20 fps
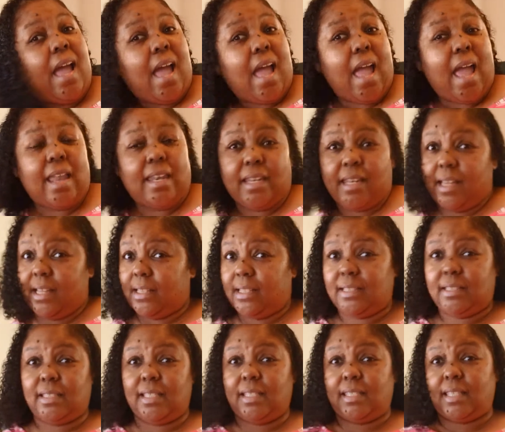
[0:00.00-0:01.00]
And
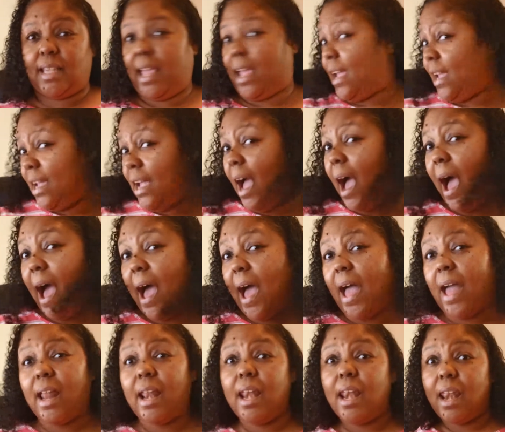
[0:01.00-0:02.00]
needless to say,
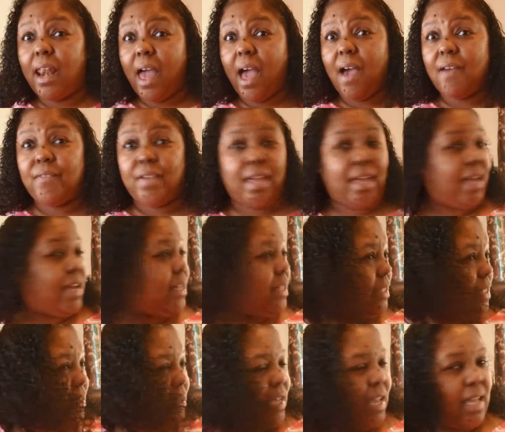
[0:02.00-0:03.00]
I love
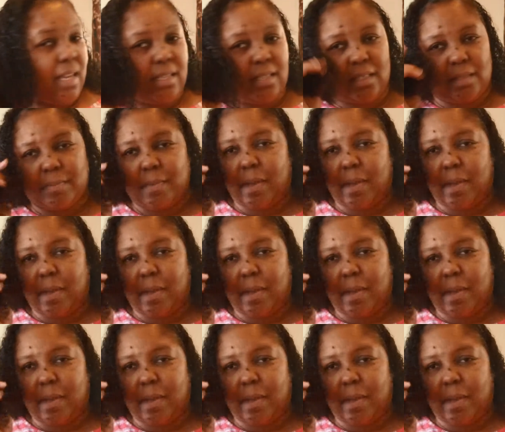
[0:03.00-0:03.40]
it. And it